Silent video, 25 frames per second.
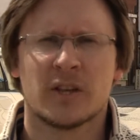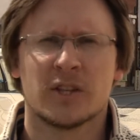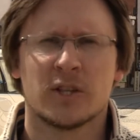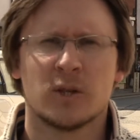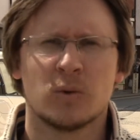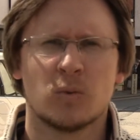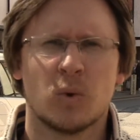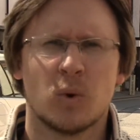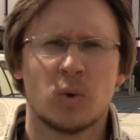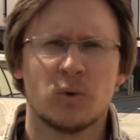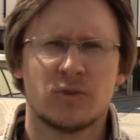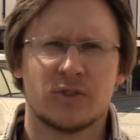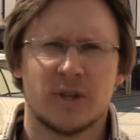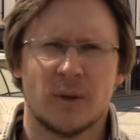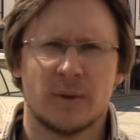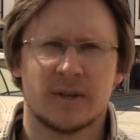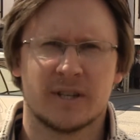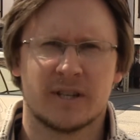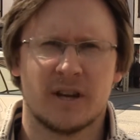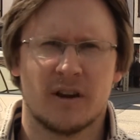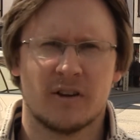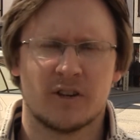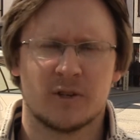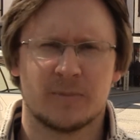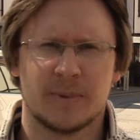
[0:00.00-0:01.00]
You also
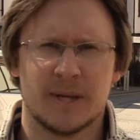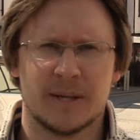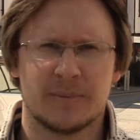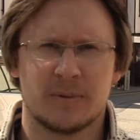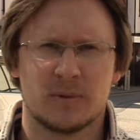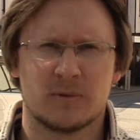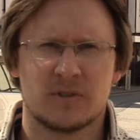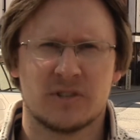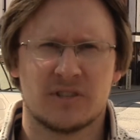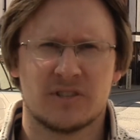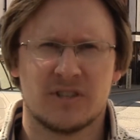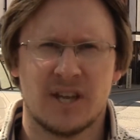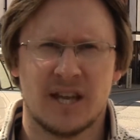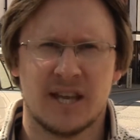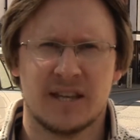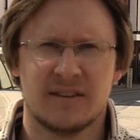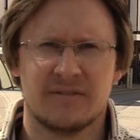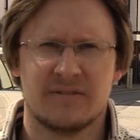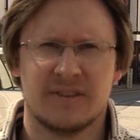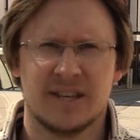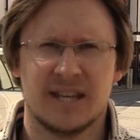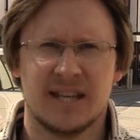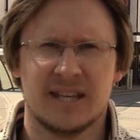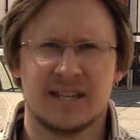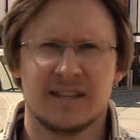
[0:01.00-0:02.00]
encourage people to
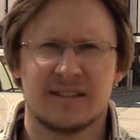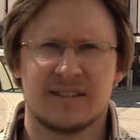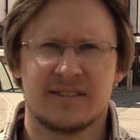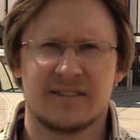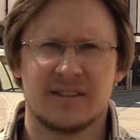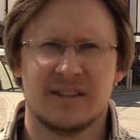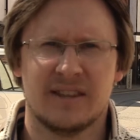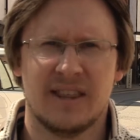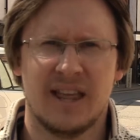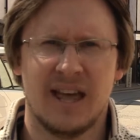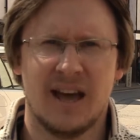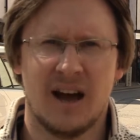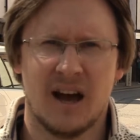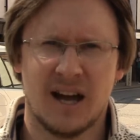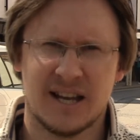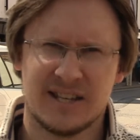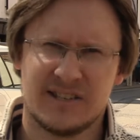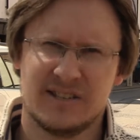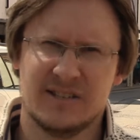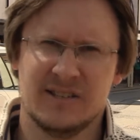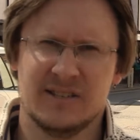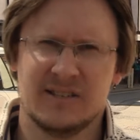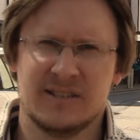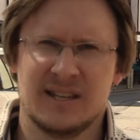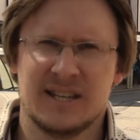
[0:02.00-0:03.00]
save into their
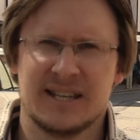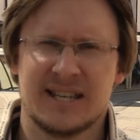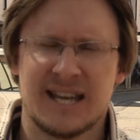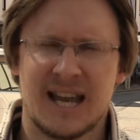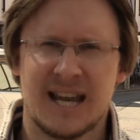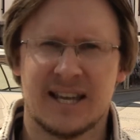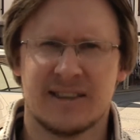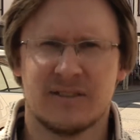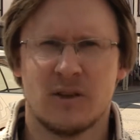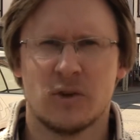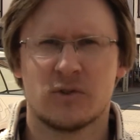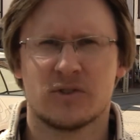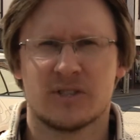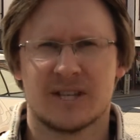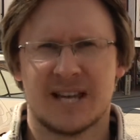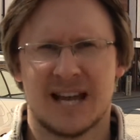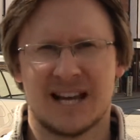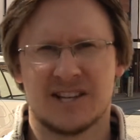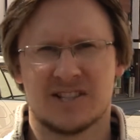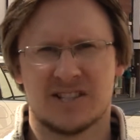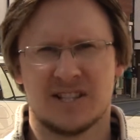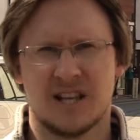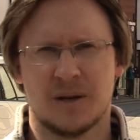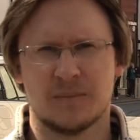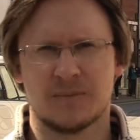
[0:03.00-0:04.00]
ISAs. Again, those
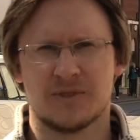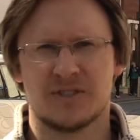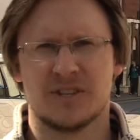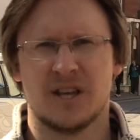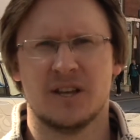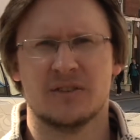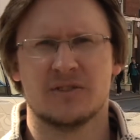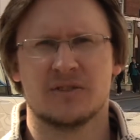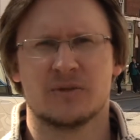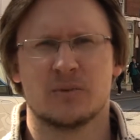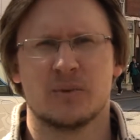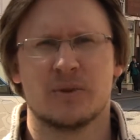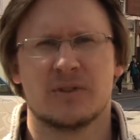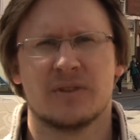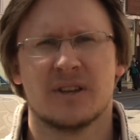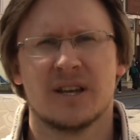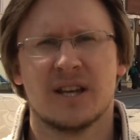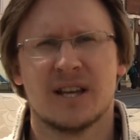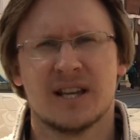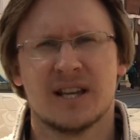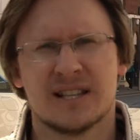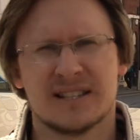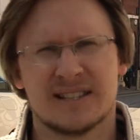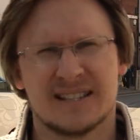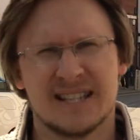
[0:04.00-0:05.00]
cash lump sums with
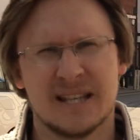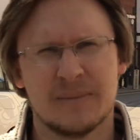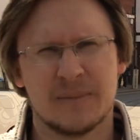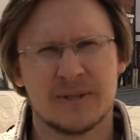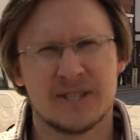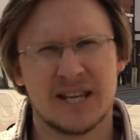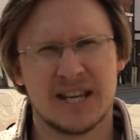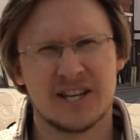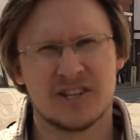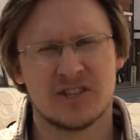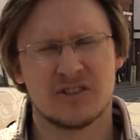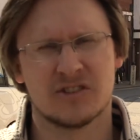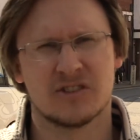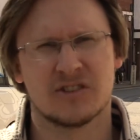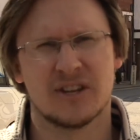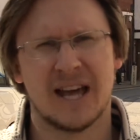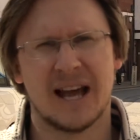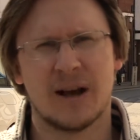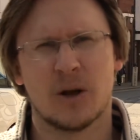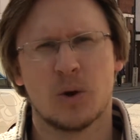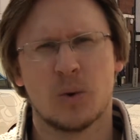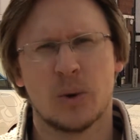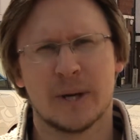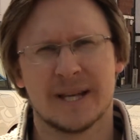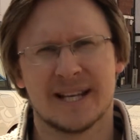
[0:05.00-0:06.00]
limitations on
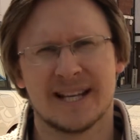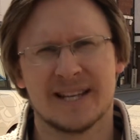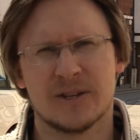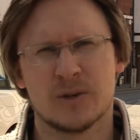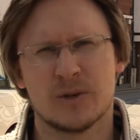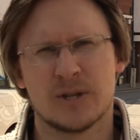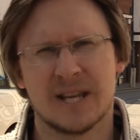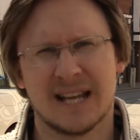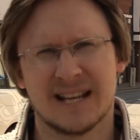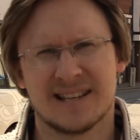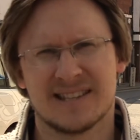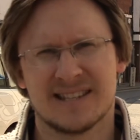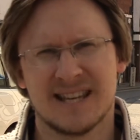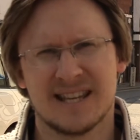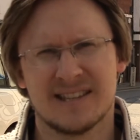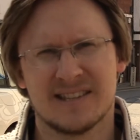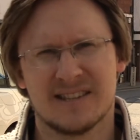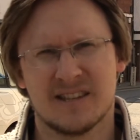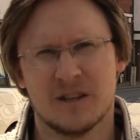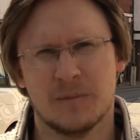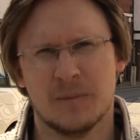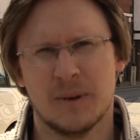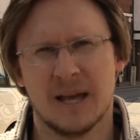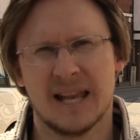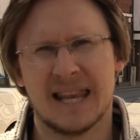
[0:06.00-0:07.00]
how quickly you can access
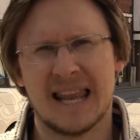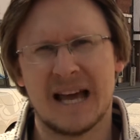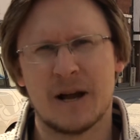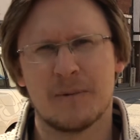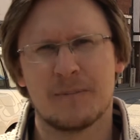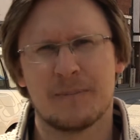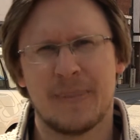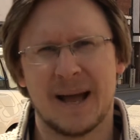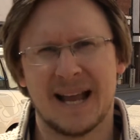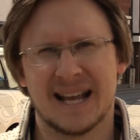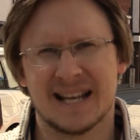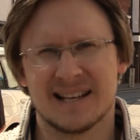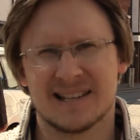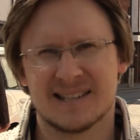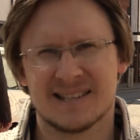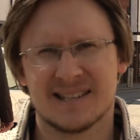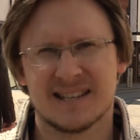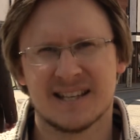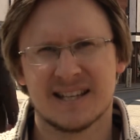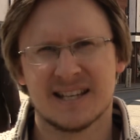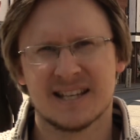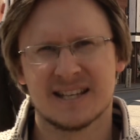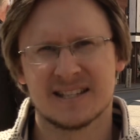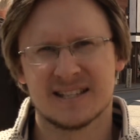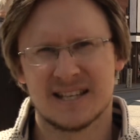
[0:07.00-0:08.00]
them allow banks
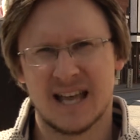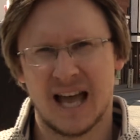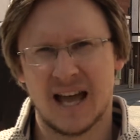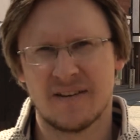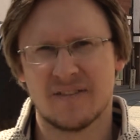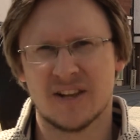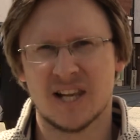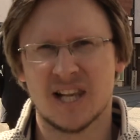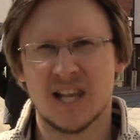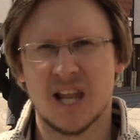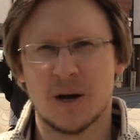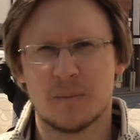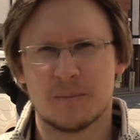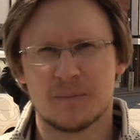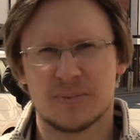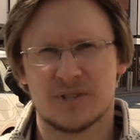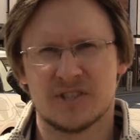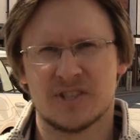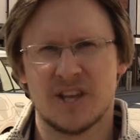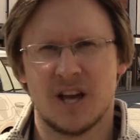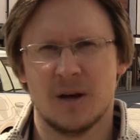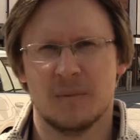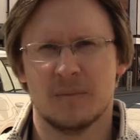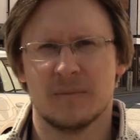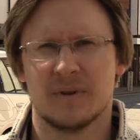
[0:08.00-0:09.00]
to have a lump
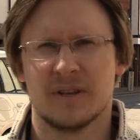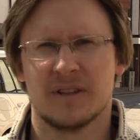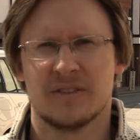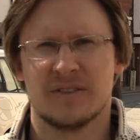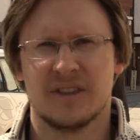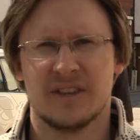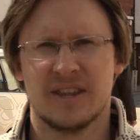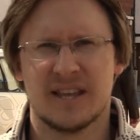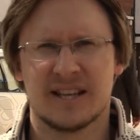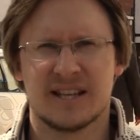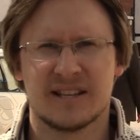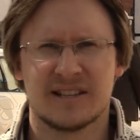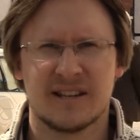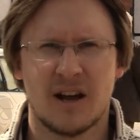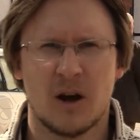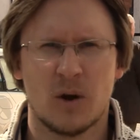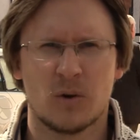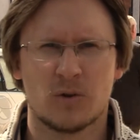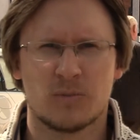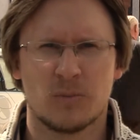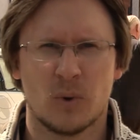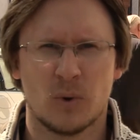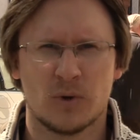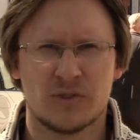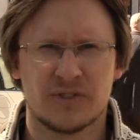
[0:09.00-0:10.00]
sum that they can
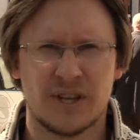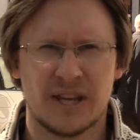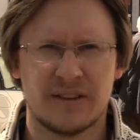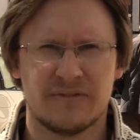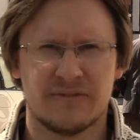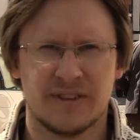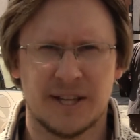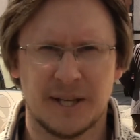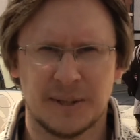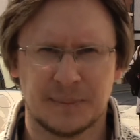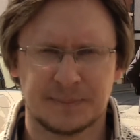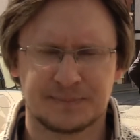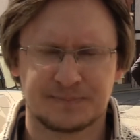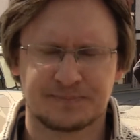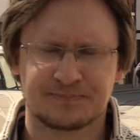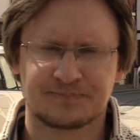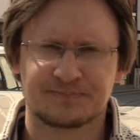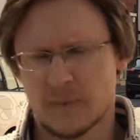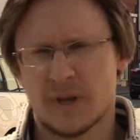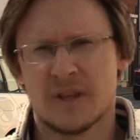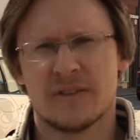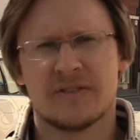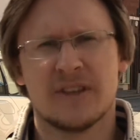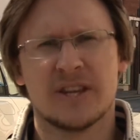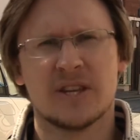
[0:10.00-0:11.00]
hold more safely.
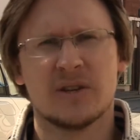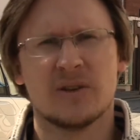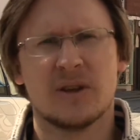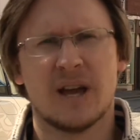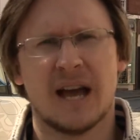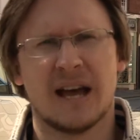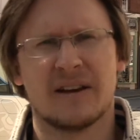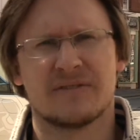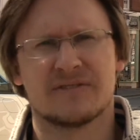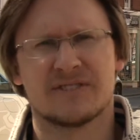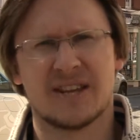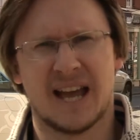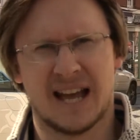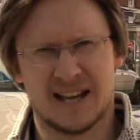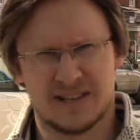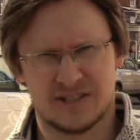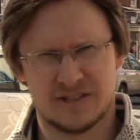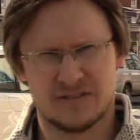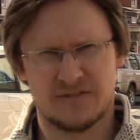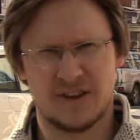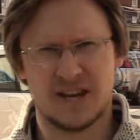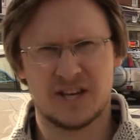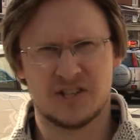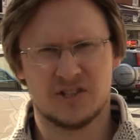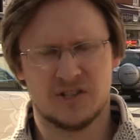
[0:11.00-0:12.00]
Then you have tax
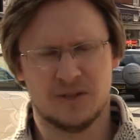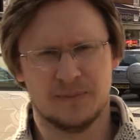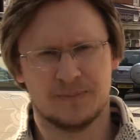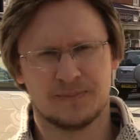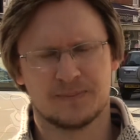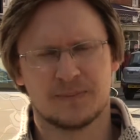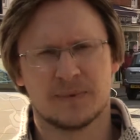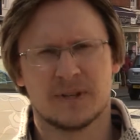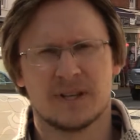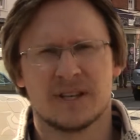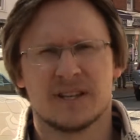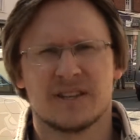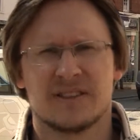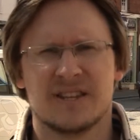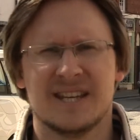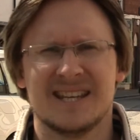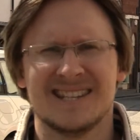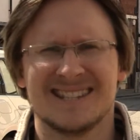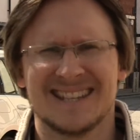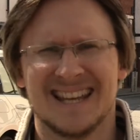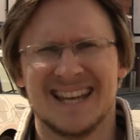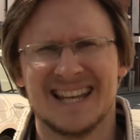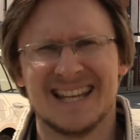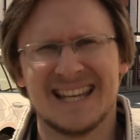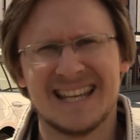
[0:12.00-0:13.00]
evasion.
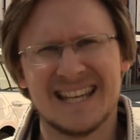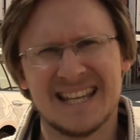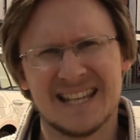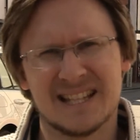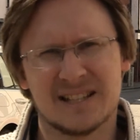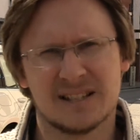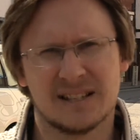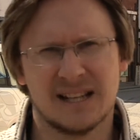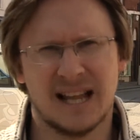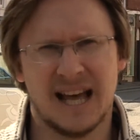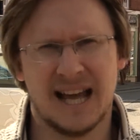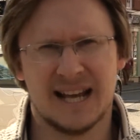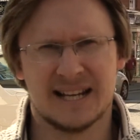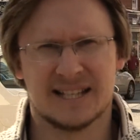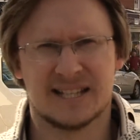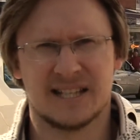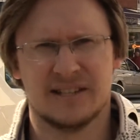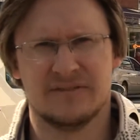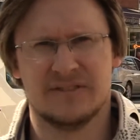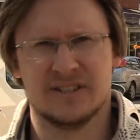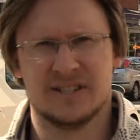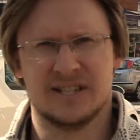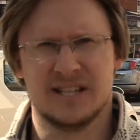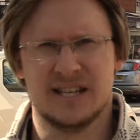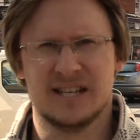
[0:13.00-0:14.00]
These illegal
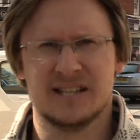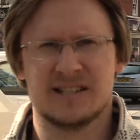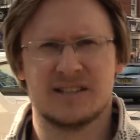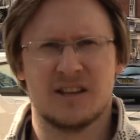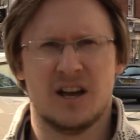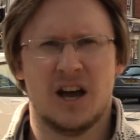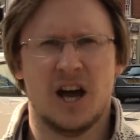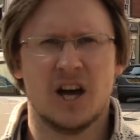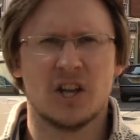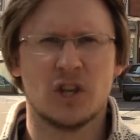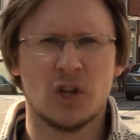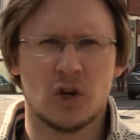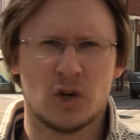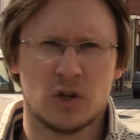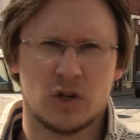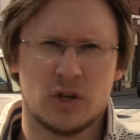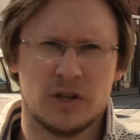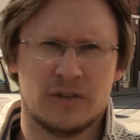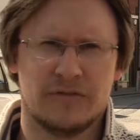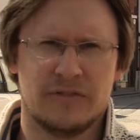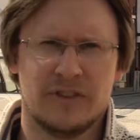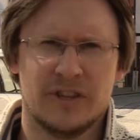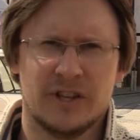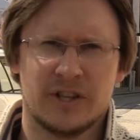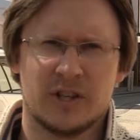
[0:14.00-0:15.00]
activities are not
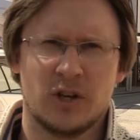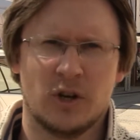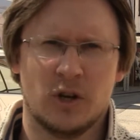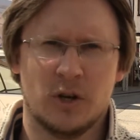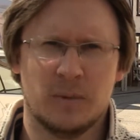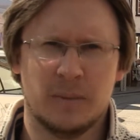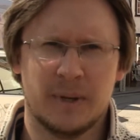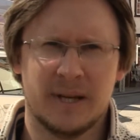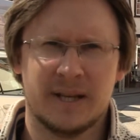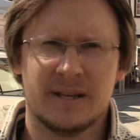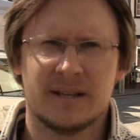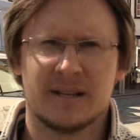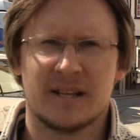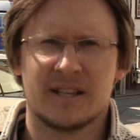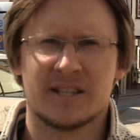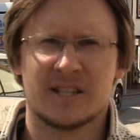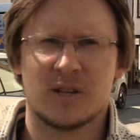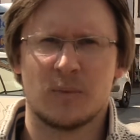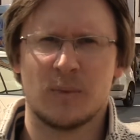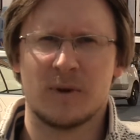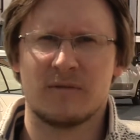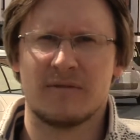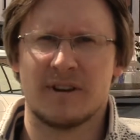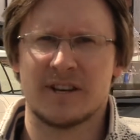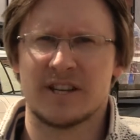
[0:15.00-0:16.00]
good for the economy, and
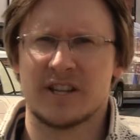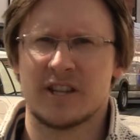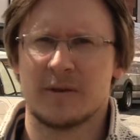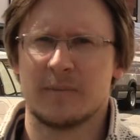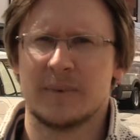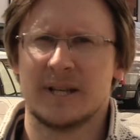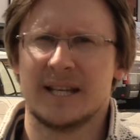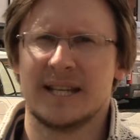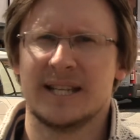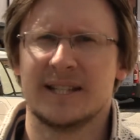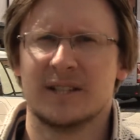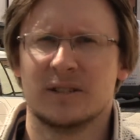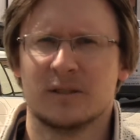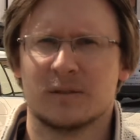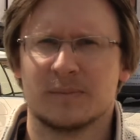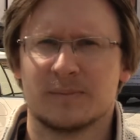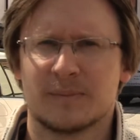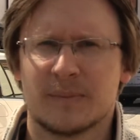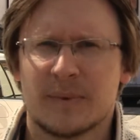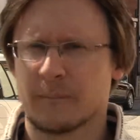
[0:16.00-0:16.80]
so we render them illegal.